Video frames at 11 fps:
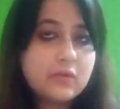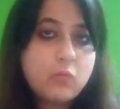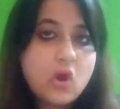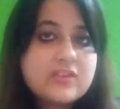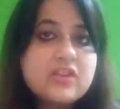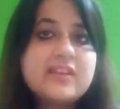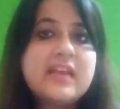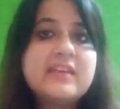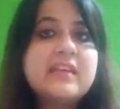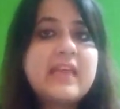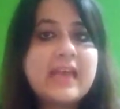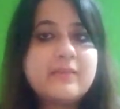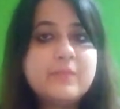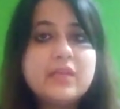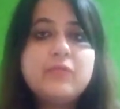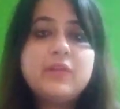watch at Unacademy,
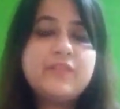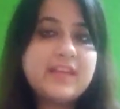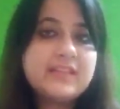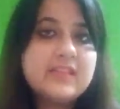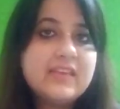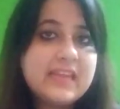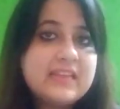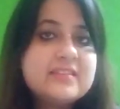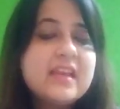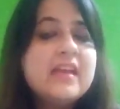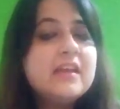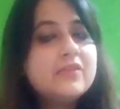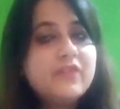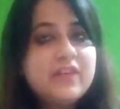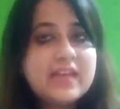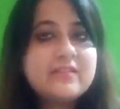you will find the links.
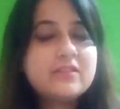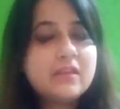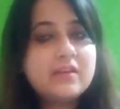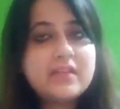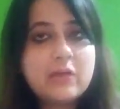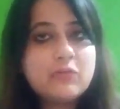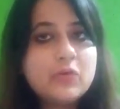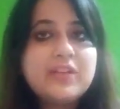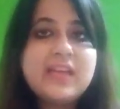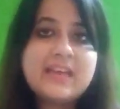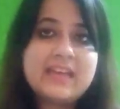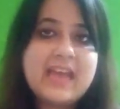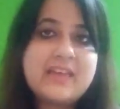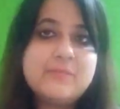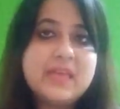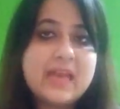Let's download the
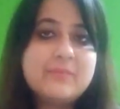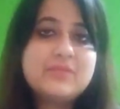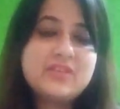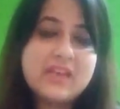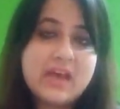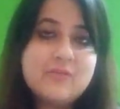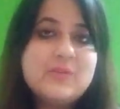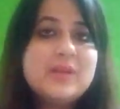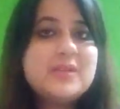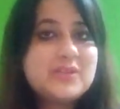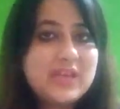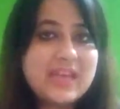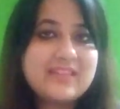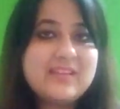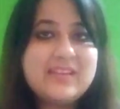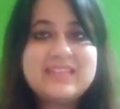Unacademy app now.
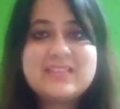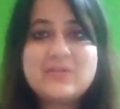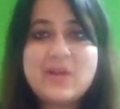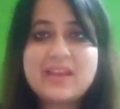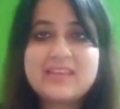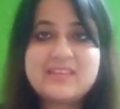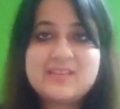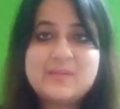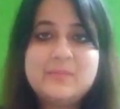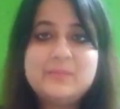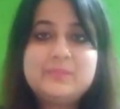Together, let's crack it.